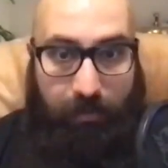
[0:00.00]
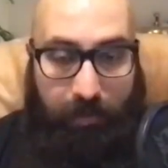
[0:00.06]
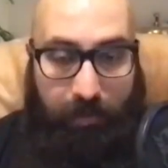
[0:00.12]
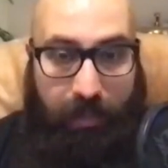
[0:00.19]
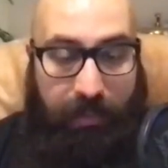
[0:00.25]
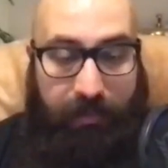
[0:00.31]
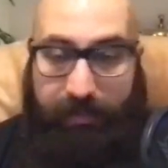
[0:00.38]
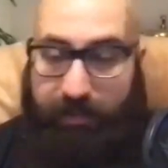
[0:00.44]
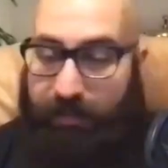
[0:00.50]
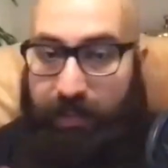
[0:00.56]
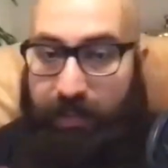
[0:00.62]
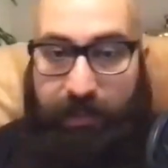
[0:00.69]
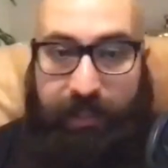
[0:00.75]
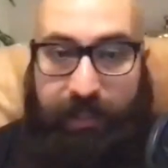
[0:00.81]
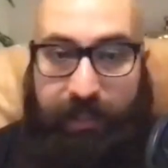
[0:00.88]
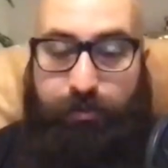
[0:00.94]
Yeah, it's not
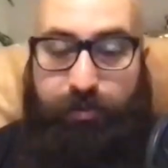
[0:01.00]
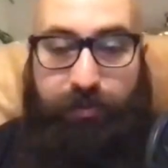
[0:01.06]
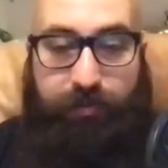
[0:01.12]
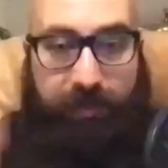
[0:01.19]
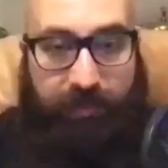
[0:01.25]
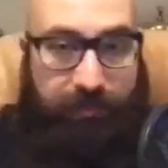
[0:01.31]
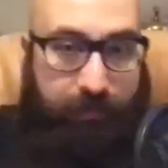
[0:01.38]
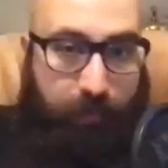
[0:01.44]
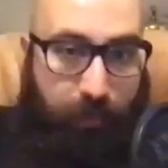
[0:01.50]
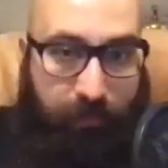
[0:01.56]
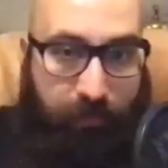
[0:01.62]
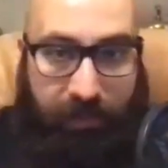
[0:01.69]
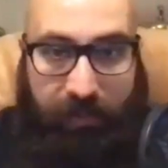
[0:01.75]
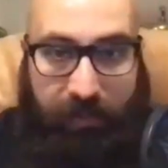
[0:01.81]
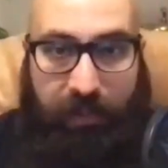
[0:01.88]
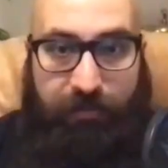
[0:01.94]
like, you know, she was
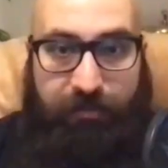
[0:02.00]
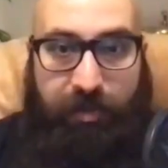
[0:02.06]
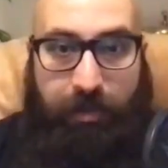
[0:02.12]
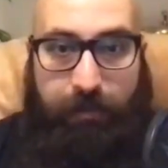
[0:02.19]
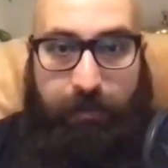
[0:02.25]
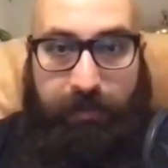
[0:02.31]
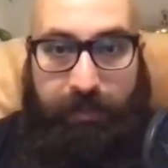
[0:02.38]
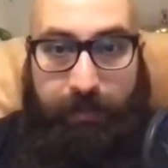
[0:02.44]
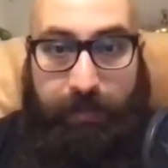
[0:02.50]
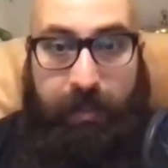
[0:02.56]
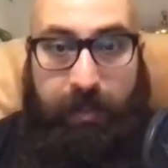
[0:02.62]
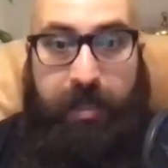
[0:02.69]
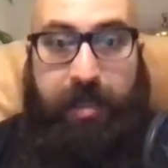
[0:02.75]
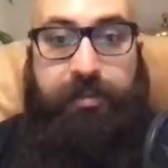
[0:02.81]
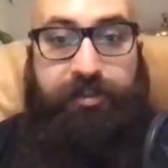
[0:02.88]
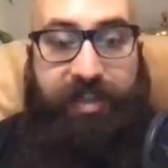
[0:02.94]
removing the hijab or something.
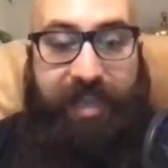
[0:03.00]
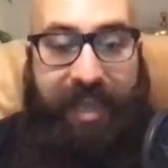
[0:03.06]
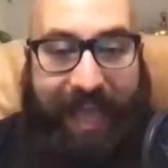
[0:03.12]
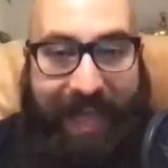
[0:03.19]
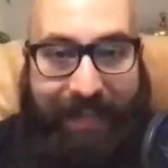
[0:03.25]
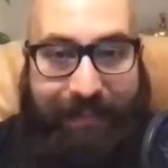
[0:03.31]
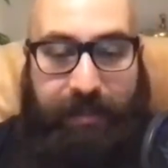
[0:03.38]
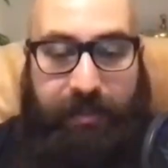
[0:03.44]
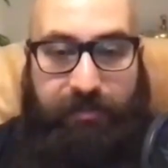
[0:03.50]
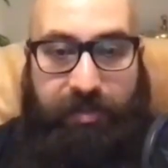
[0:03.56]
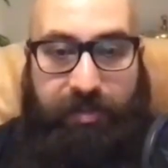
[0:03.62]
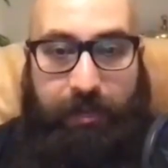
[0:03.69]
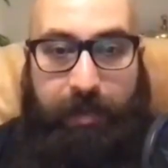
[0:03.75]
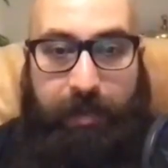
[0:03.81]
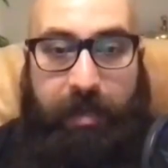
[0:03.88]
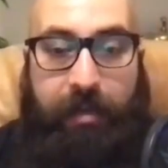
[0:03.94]
She had
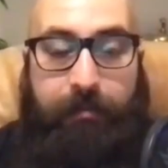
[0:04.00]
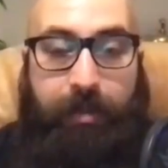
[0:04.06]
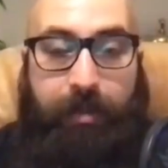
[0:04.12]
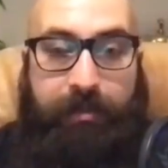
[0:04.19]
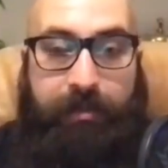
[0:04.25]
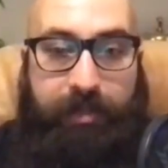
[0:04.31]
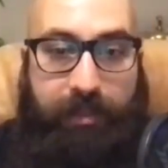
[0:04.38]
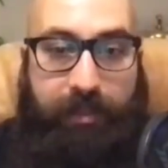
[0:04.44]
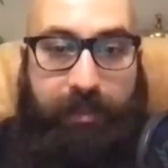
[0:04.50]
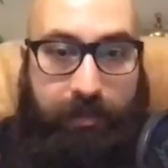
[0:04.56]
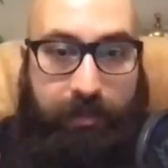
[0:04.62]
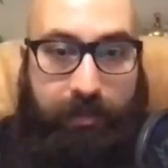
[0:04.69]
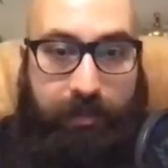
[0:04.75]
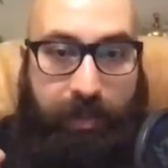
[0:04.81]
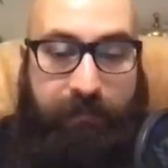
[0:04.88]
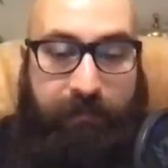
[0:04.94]
hijab, but the
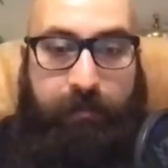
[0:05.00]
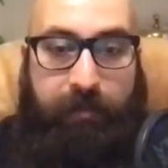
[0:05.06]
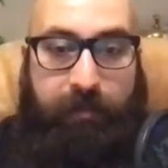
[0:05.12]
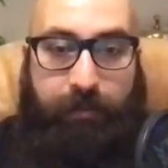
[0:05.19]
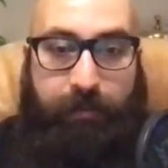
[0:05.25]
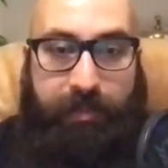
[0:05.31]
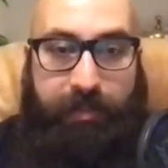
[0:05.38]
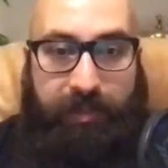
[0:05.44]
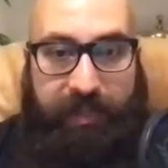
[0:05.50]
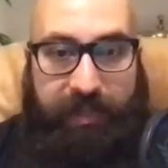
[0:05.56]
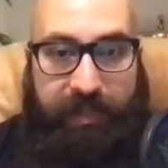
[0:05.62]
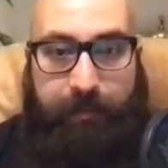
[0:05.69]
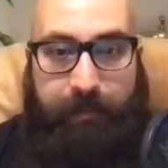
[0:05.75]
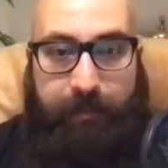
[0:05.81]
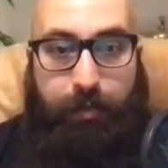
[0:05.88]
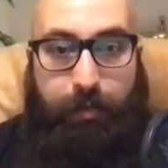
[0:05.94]
government was not
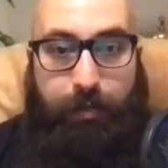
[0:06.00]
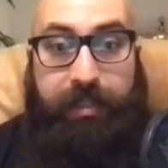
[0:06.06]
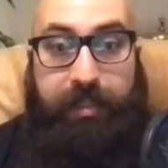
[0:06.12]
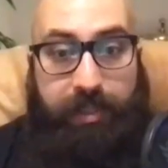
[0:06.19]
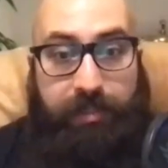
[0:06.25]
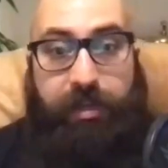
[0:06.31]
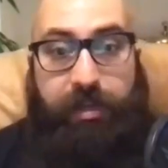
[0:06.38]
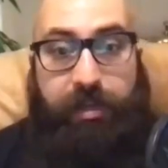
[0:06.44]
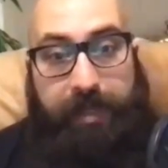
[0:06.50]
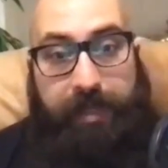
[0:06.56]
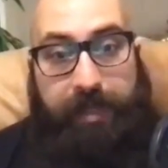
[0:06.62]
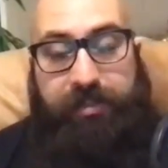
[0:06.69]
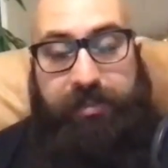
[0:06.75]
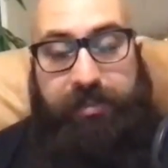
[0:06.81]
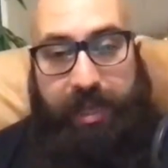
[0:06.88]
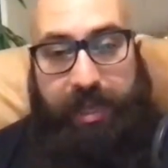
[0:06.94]
happy with the hijab
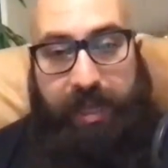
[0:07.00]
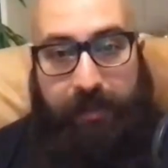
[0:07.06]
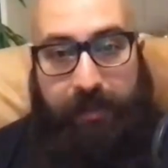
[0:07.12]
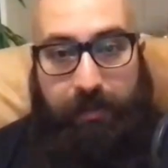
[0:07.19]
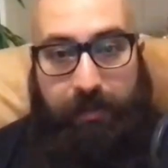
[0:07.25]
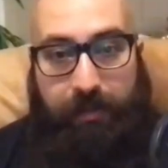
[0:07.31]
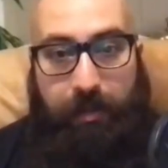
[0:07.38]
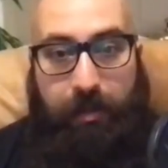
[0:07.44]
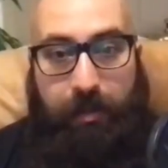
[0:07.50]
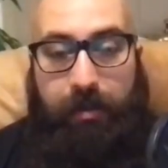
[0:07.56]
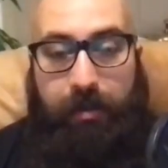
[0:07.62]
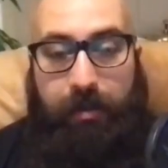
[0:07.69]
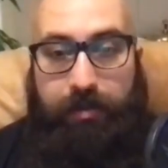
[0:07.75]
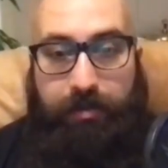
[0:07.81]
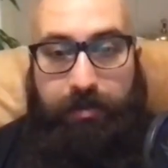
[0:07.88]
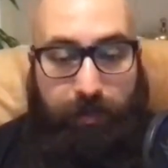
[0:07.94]
that she had.
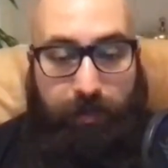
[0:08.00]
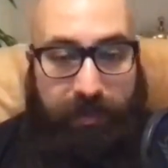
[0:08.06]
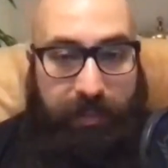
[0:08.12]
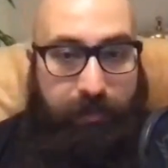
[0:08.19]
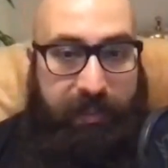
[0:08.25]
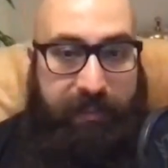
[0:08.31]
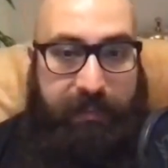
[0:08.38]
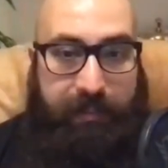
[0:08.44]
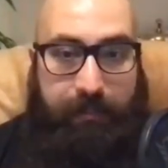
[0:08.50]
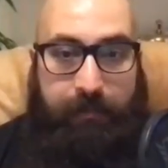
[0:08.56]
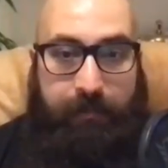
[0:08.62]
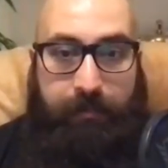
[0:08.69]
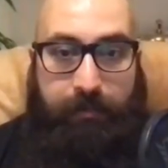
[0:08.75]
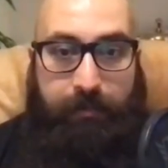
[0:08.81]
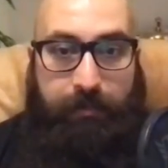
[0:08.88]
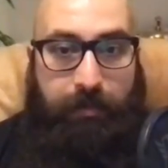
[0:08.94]
She was arrested
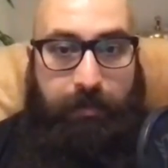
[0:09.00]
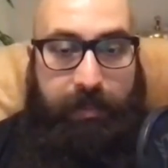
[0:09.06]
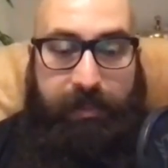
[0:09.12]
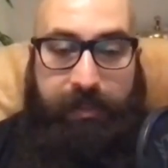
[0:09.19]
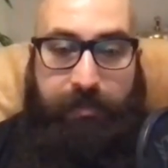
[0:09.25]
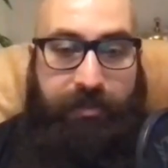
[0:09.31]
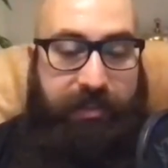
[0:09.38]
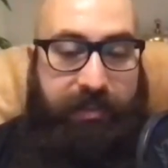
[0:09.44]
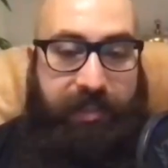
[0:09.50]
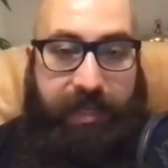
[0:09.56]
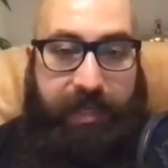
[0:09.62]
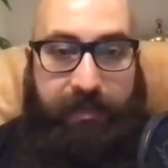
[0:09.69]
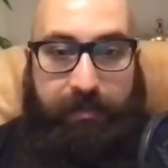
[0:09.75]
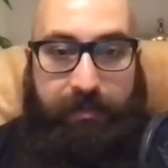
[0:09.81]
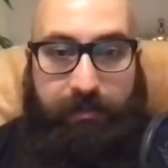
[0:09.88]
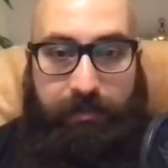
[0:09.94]
and now she's
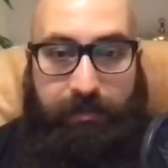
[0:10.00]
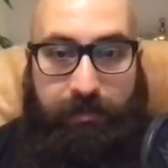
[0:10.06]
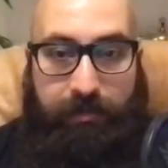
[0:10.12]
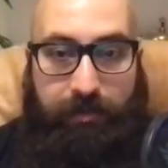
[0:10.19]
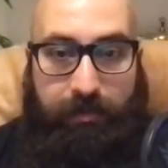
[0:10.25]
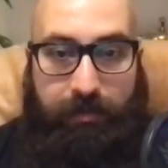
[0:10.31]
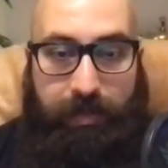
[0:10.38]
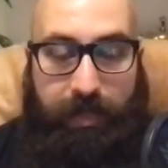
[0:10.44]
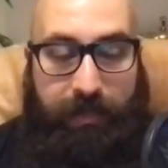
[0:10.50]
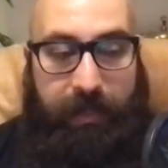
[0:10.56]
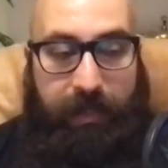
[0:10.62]
dead. And